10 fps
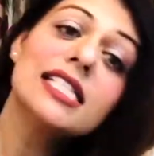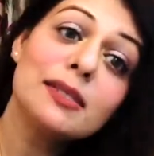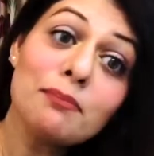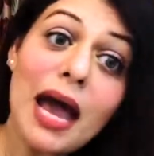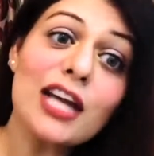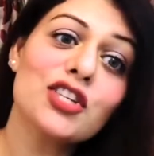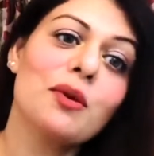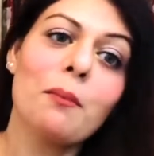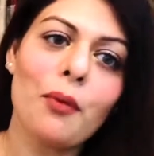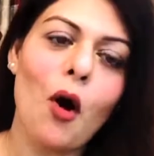
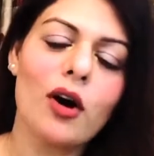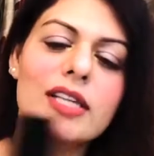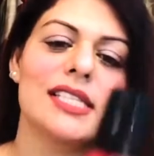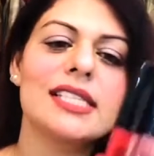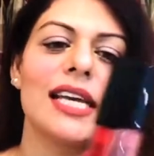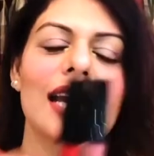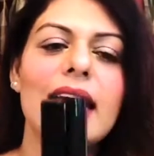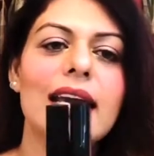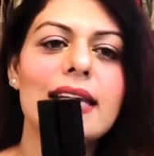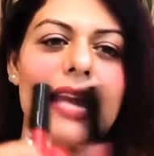Smashbox.
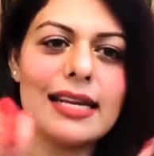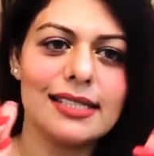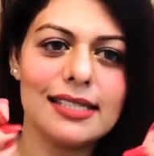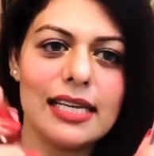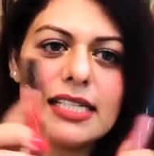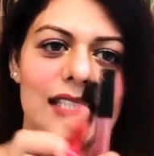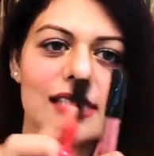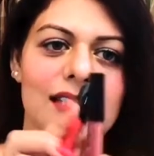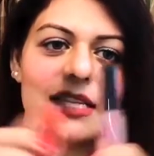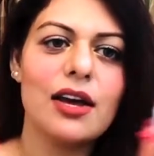Yes, it's
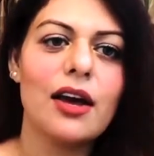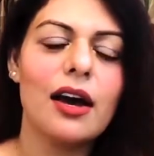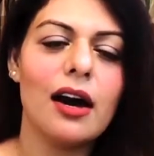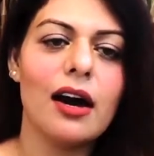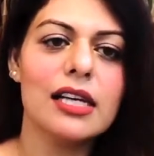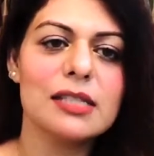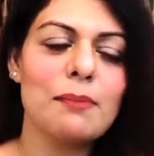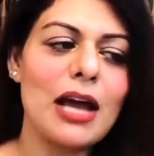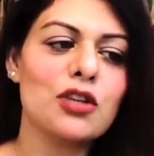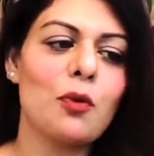
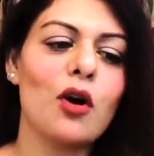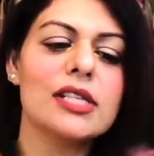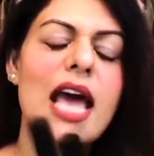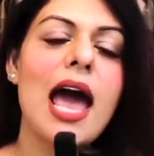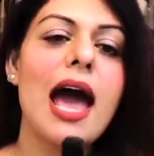Smashbox.